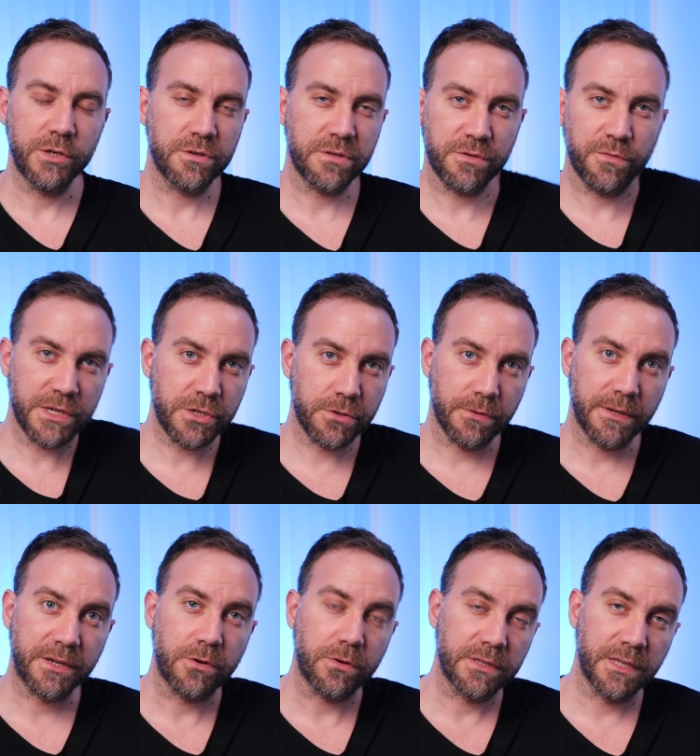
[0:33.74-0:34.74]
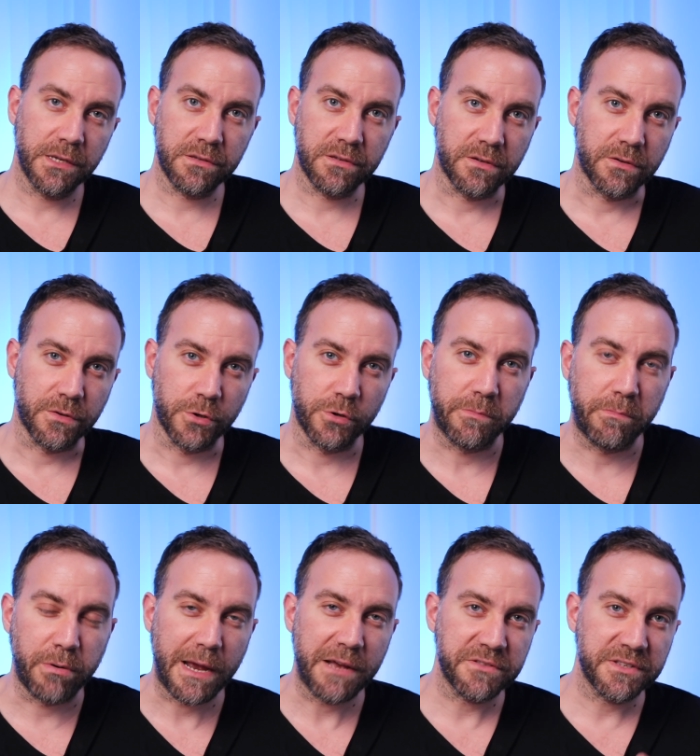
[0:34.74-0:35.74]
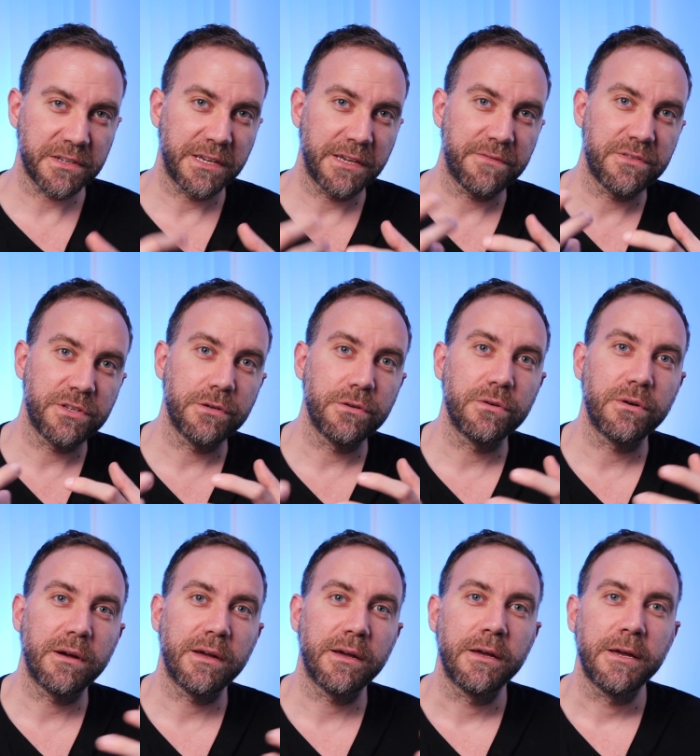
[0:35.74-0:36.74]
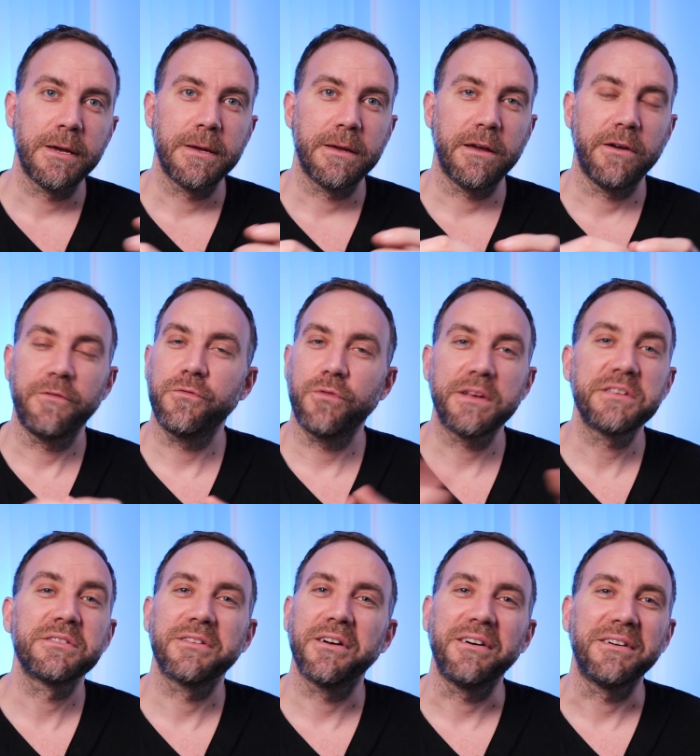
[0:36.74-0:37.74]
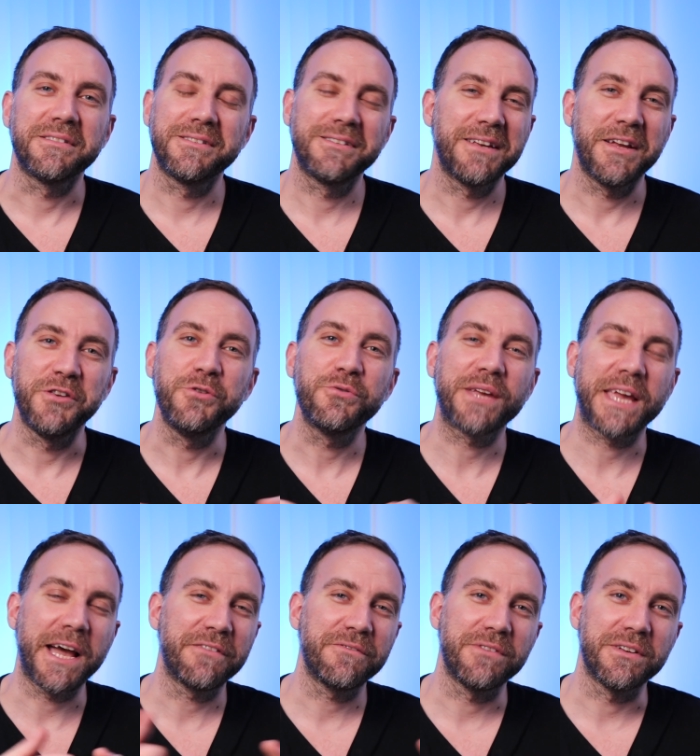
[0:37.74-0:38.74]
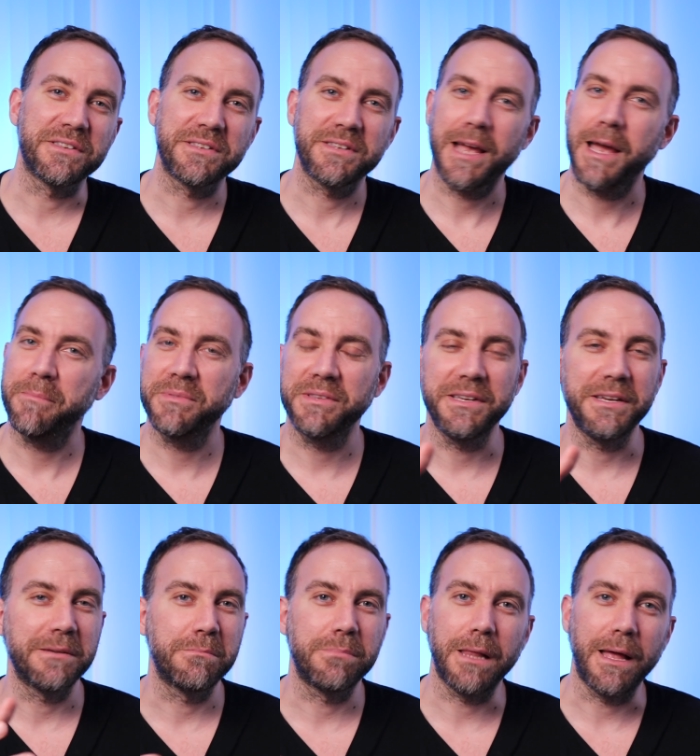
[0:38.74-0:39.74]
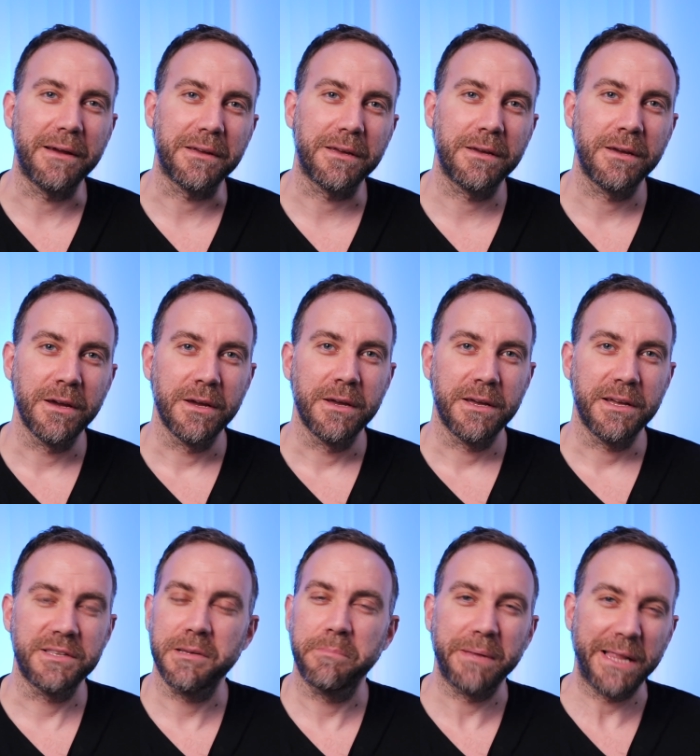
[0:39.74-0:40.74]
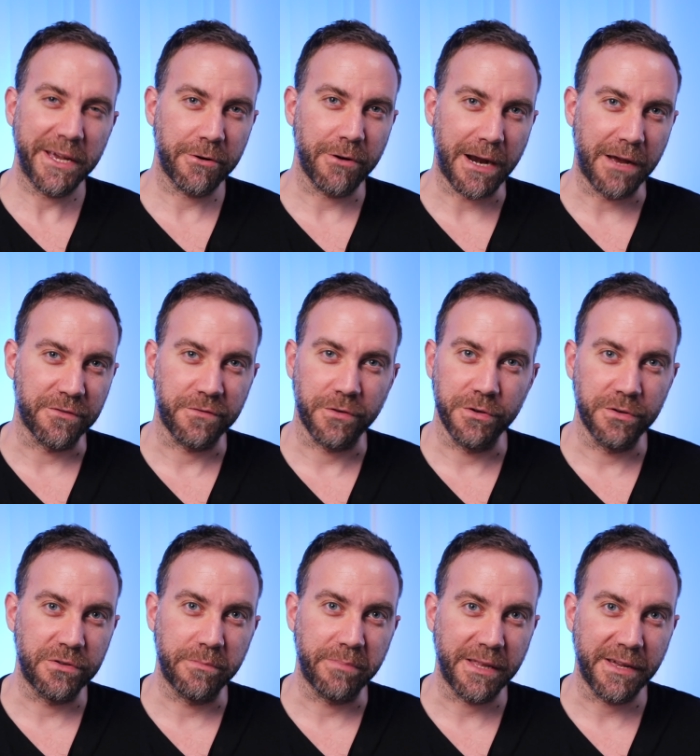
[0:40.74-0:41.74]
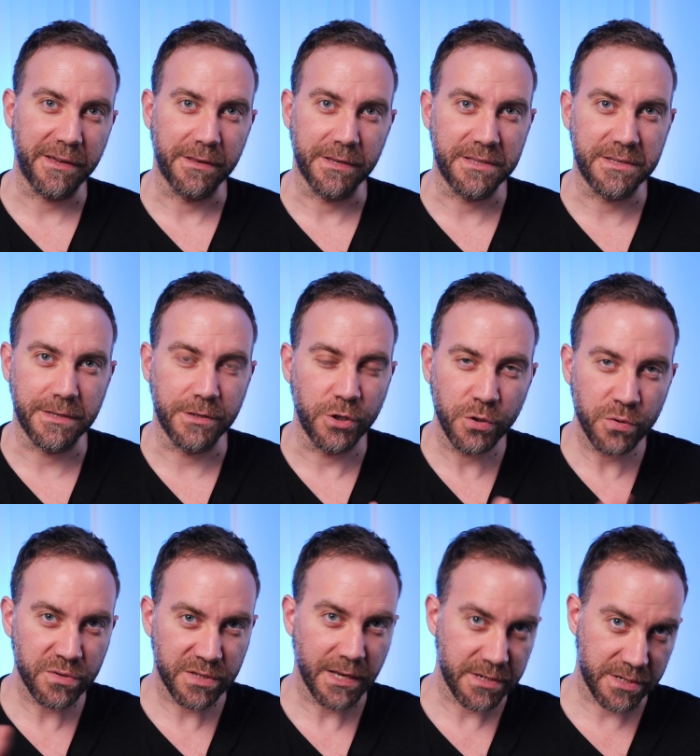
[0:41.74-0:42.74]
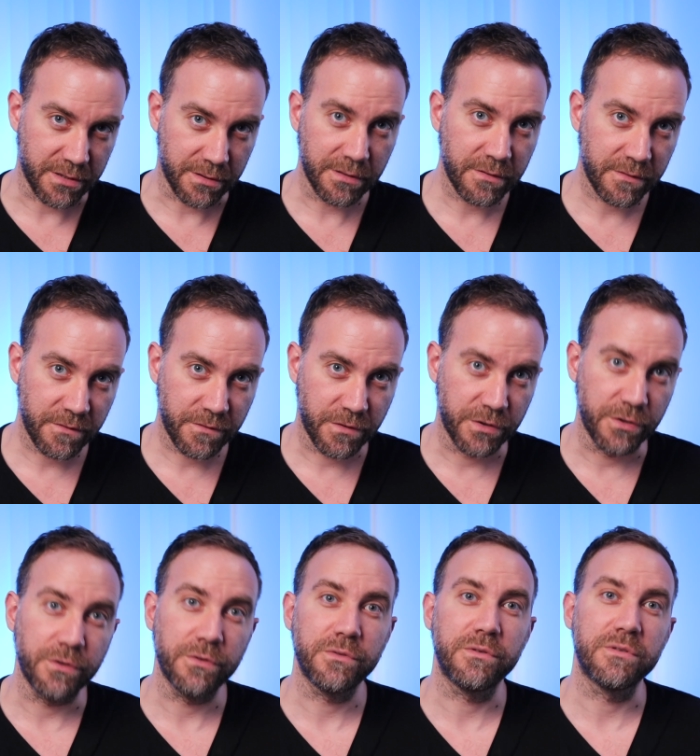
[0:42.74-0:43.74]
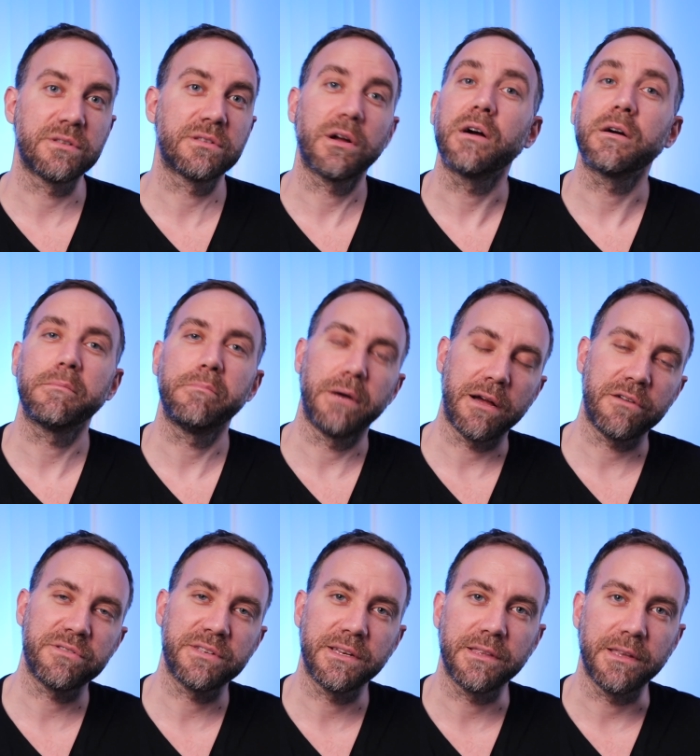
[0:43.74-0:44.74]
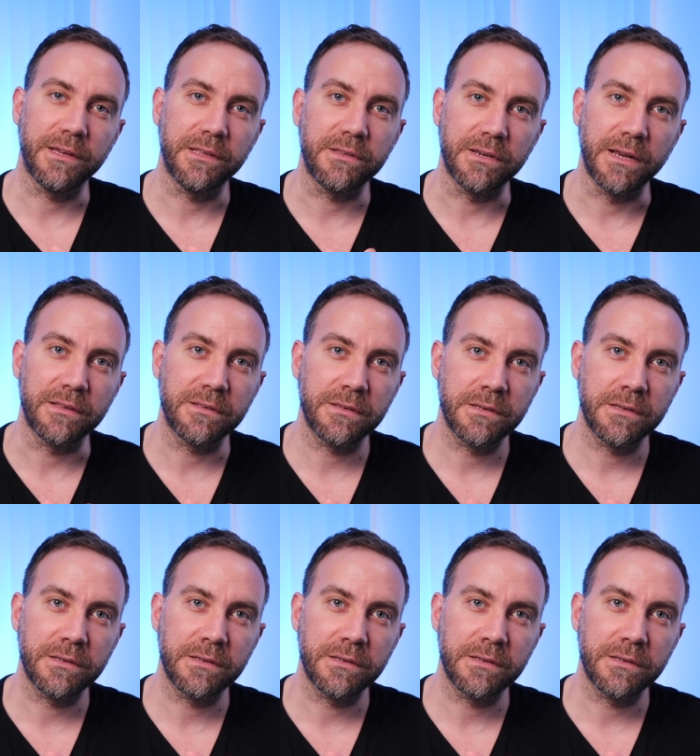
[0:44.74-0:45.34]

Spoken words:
you switch to incognito, your browser gives you a fresh start, a new canvas, empty and blank. It's a playground for you to play in. It's a new session for you to start browsing the internet.